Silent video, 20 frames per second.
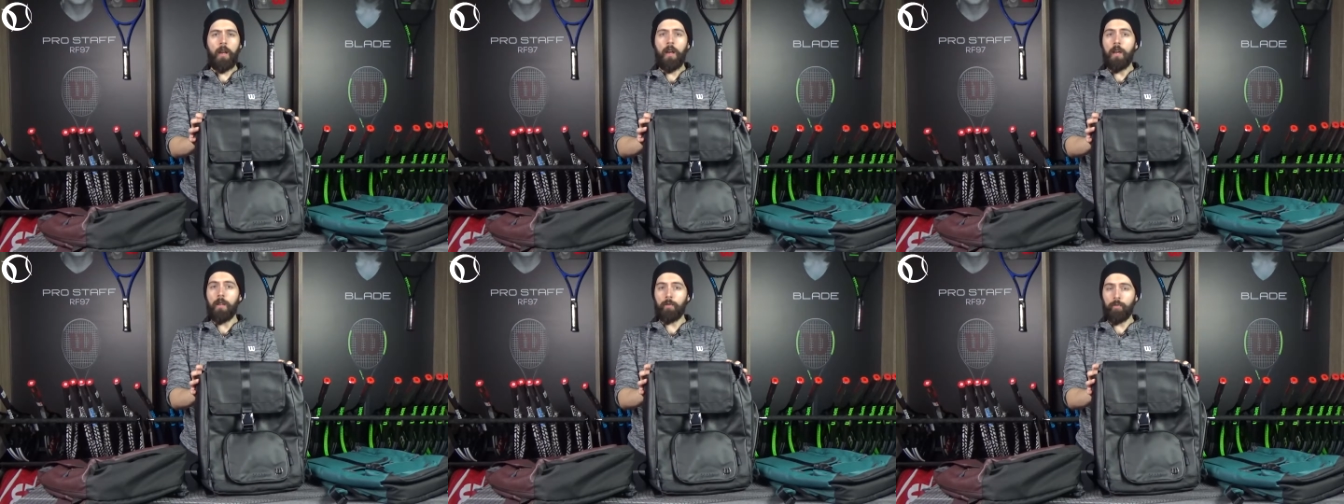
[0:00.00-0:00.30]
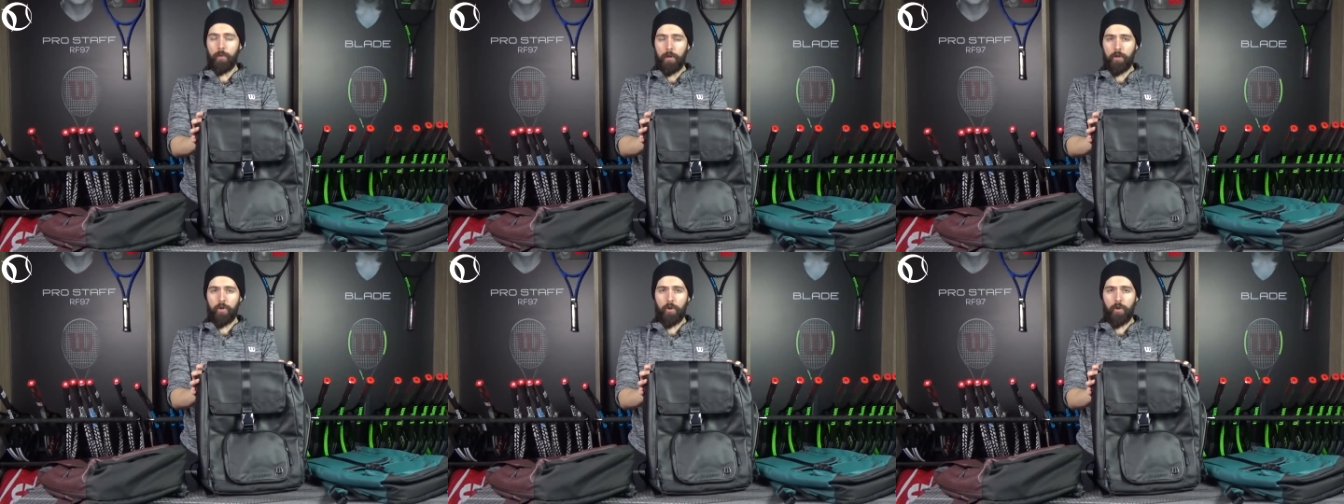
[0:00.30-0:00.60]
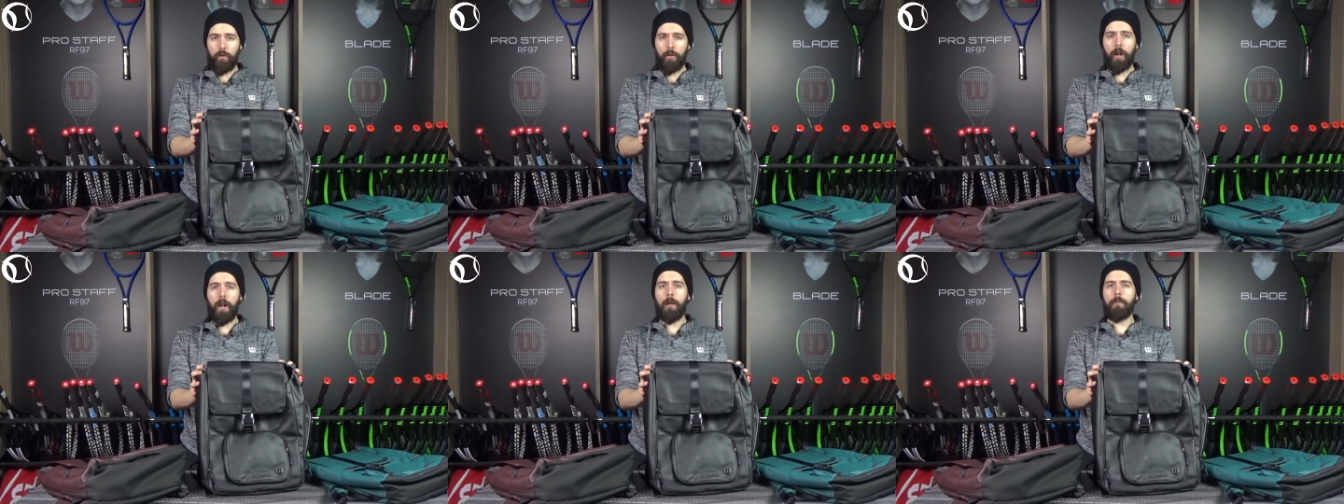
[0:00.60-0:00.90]
and
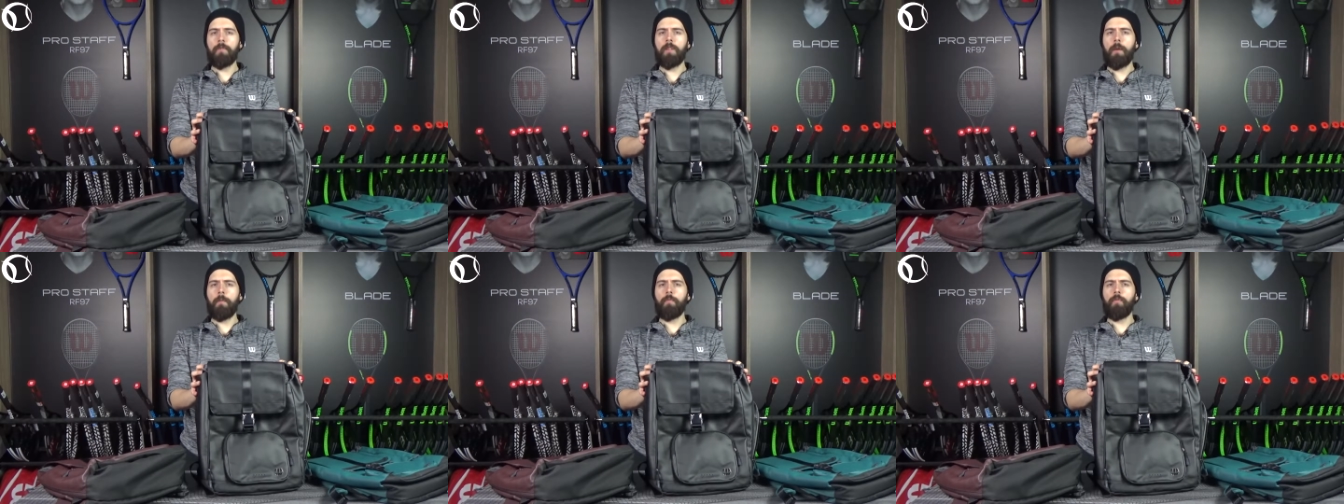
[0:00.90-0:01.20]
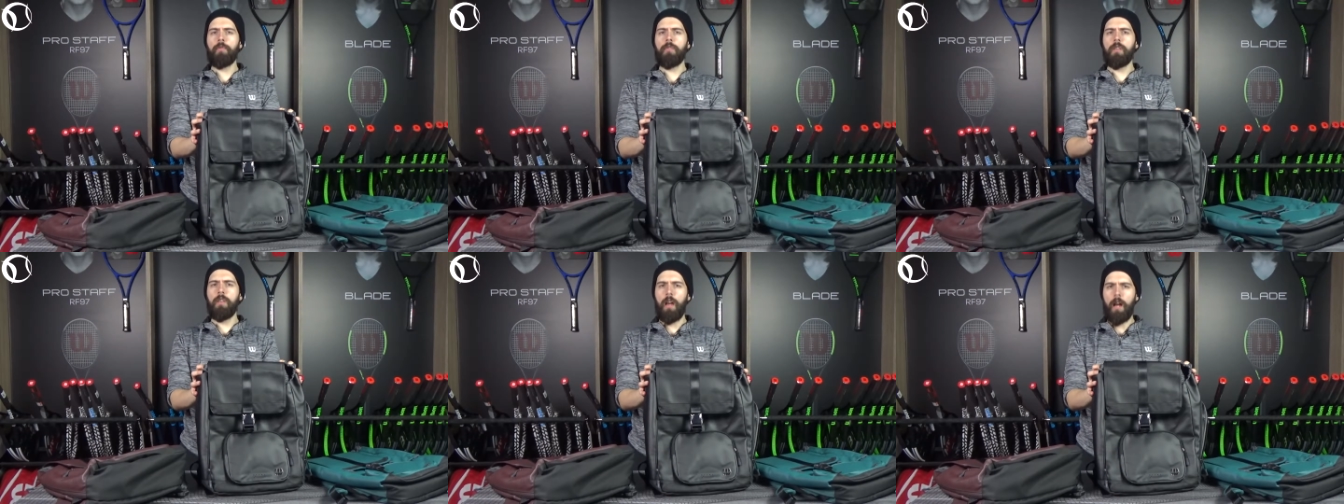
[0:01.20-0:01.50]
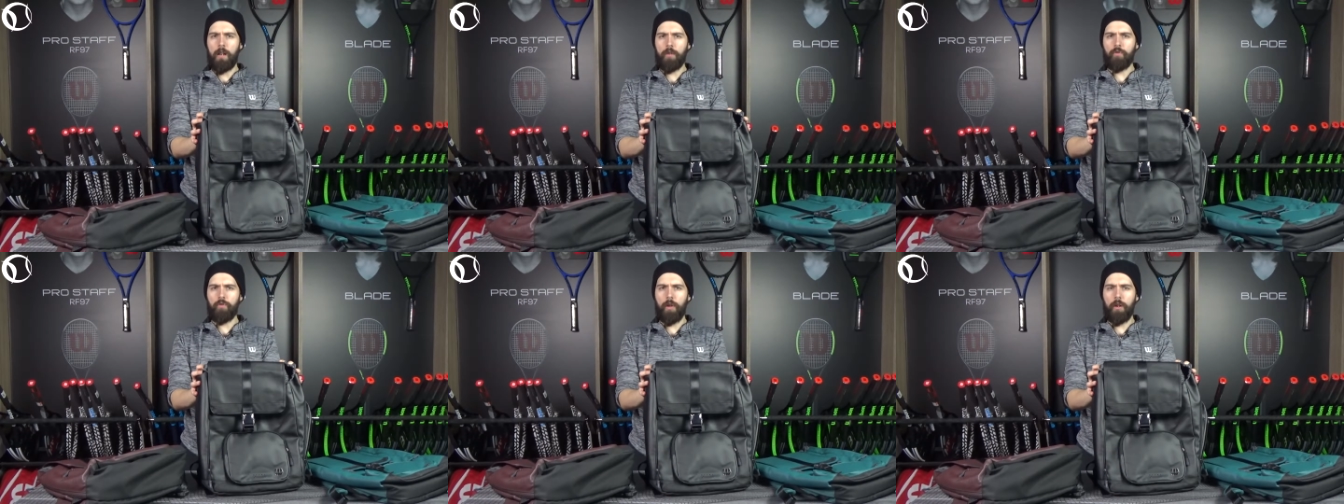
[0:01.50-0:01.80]
Wilson comes up with the
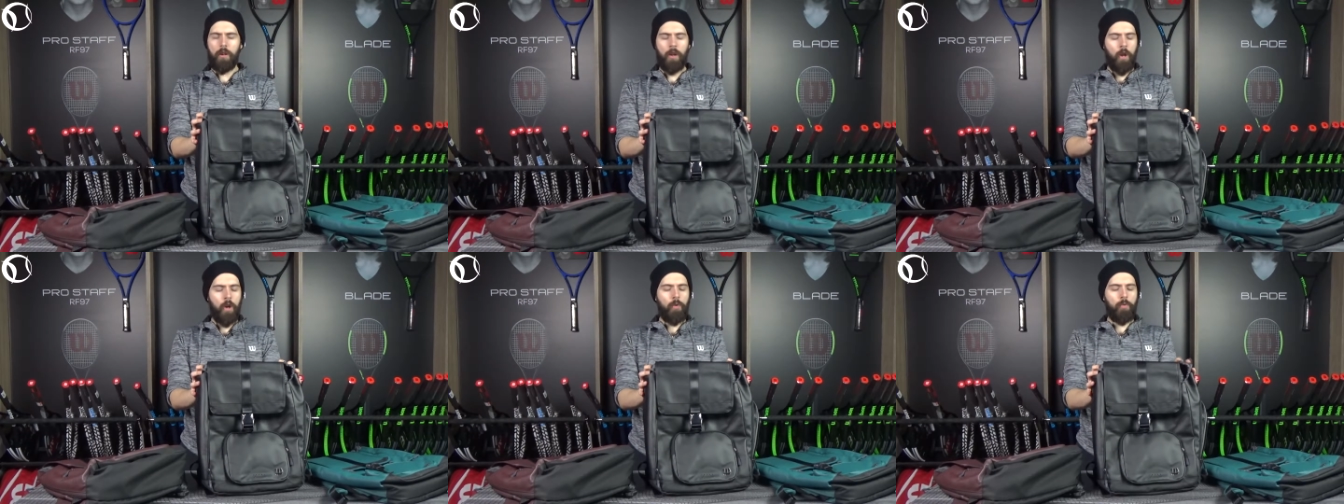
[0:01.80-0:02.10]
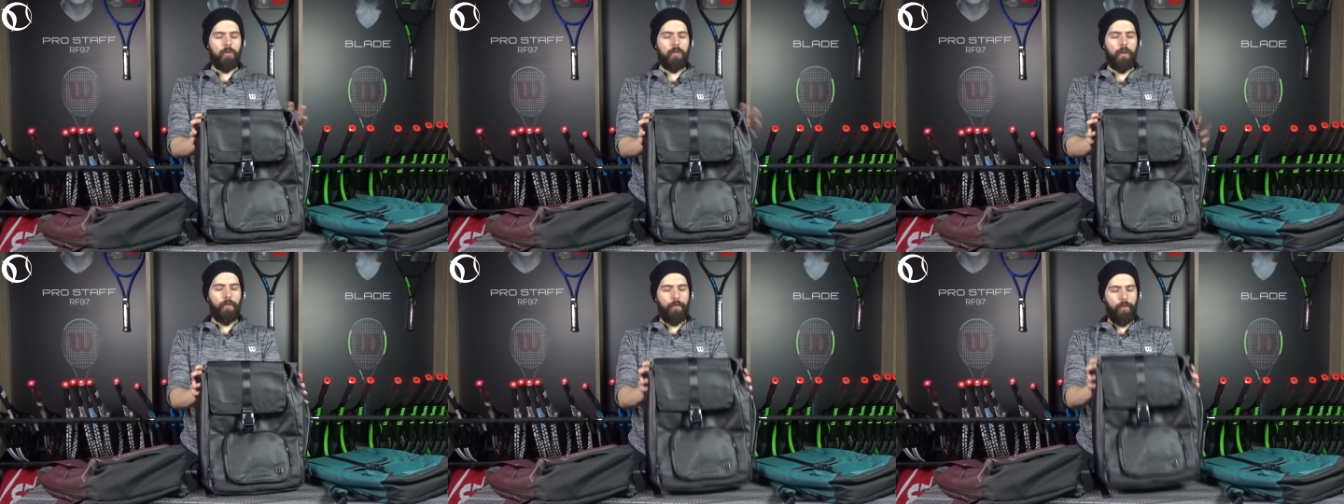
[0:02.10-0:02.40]
answer with a